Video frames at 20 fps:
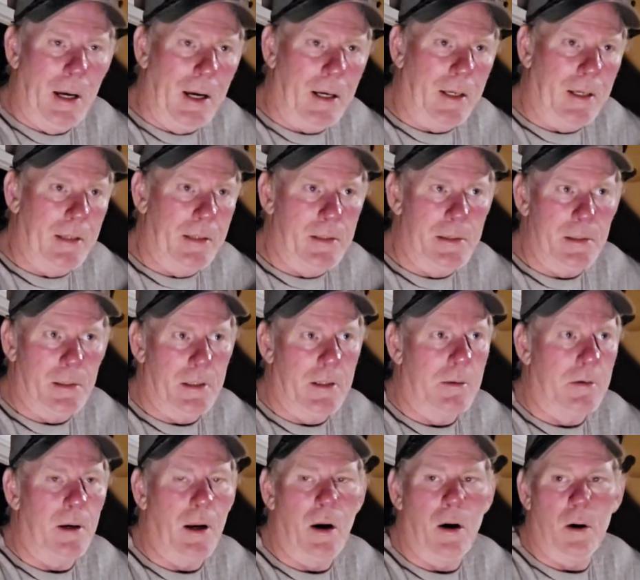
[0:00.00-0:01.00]
buckets
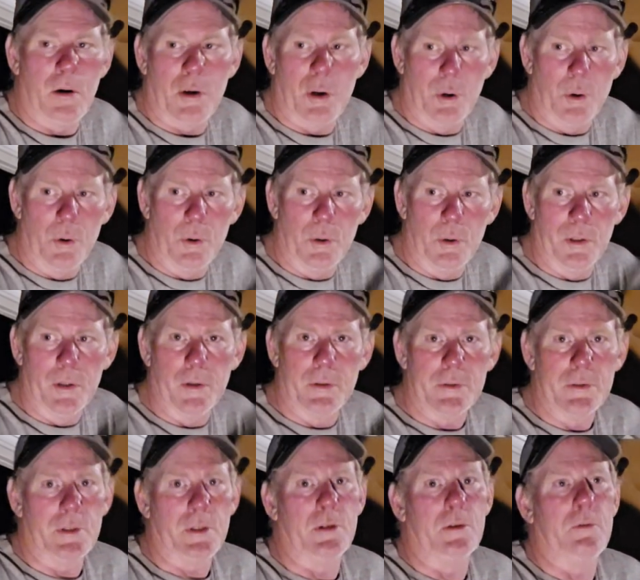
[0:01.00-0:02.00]
or
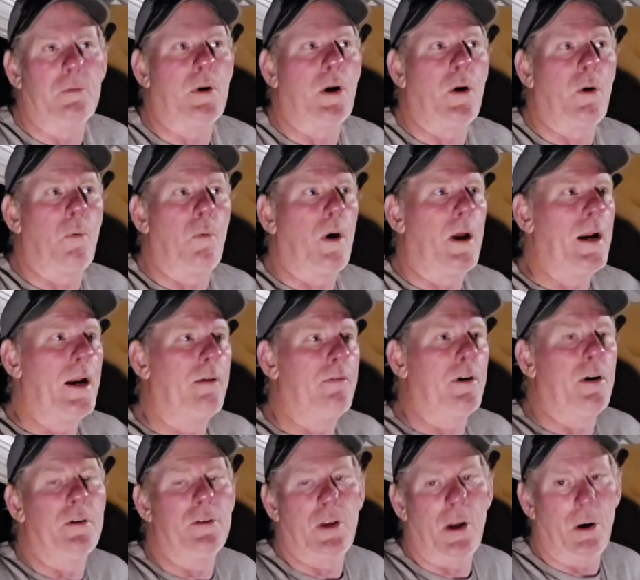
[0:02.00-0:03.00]
coolers or
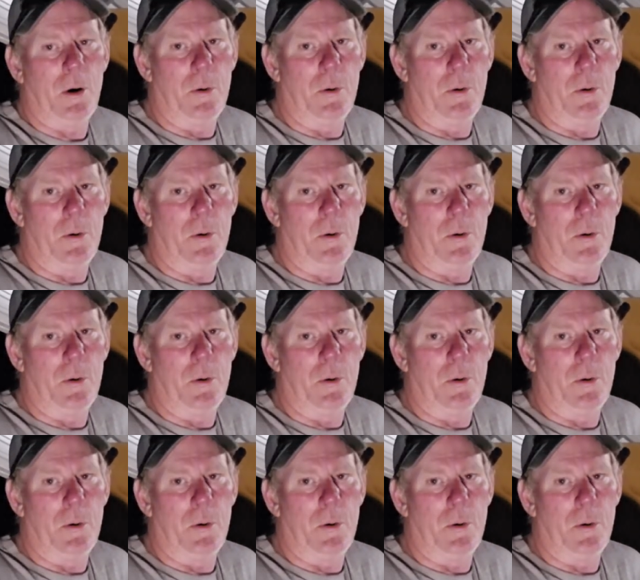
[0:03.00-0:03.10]
whatever,